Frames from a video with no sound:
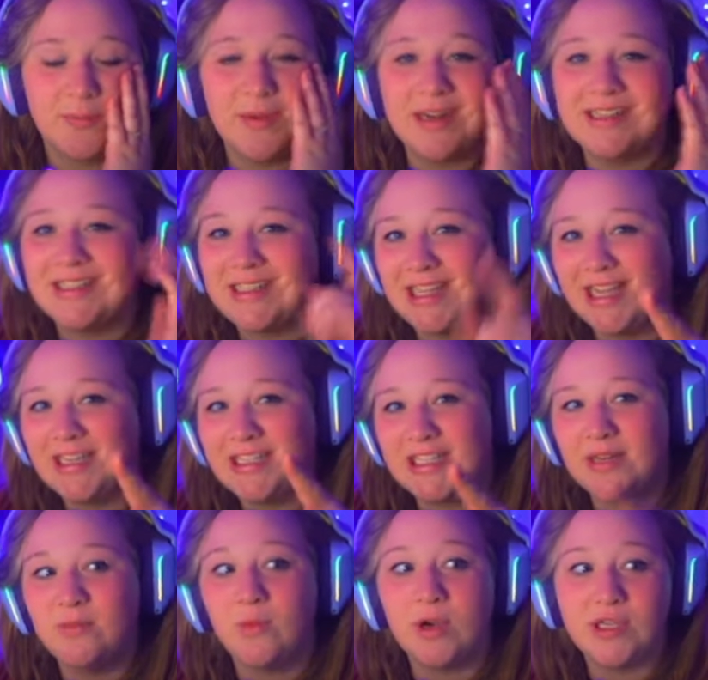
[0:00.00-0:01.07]
but it's
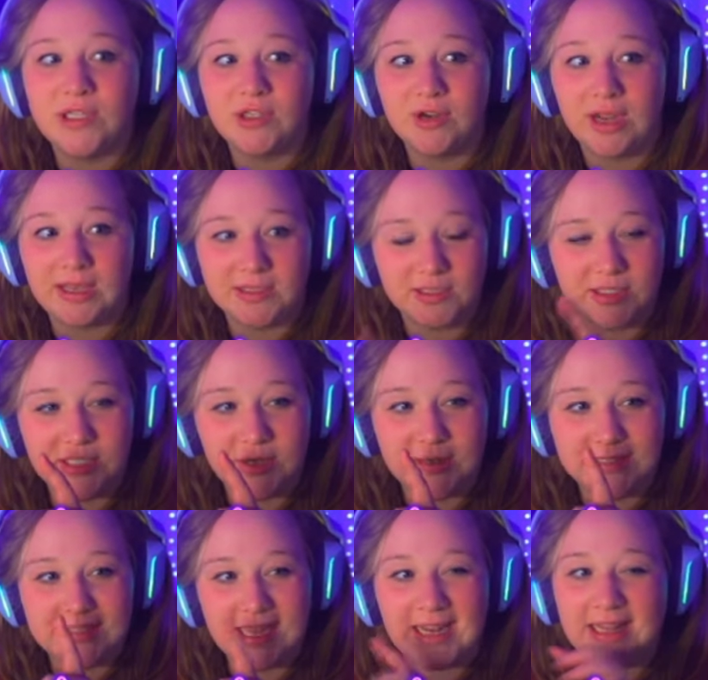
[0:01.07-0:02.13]
tinted moisturizer, so
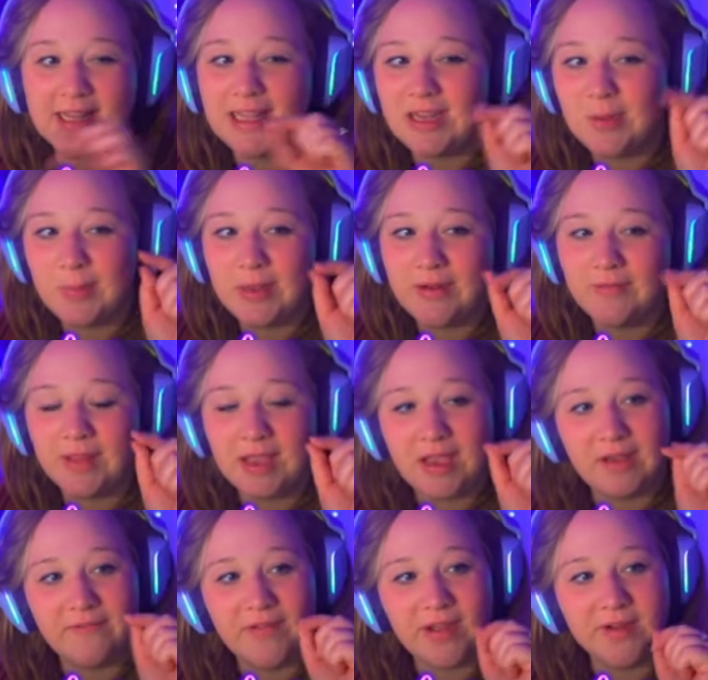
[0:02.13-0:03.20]
it's got a little bit of like a
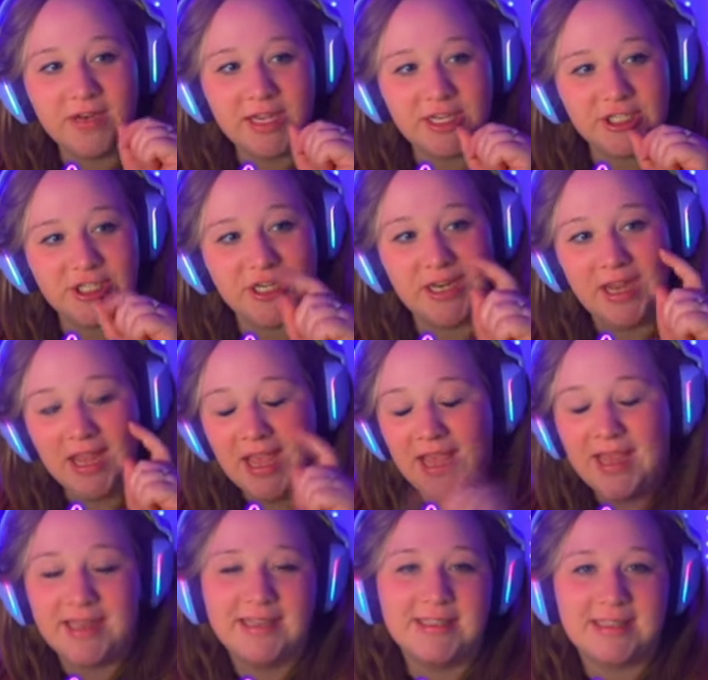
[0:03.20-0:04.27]
foundation
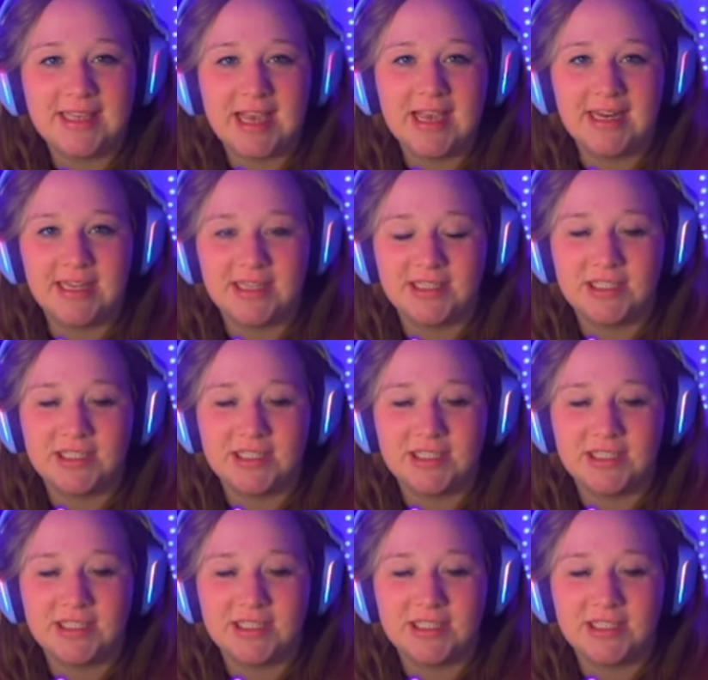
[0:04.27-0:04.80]
inside it.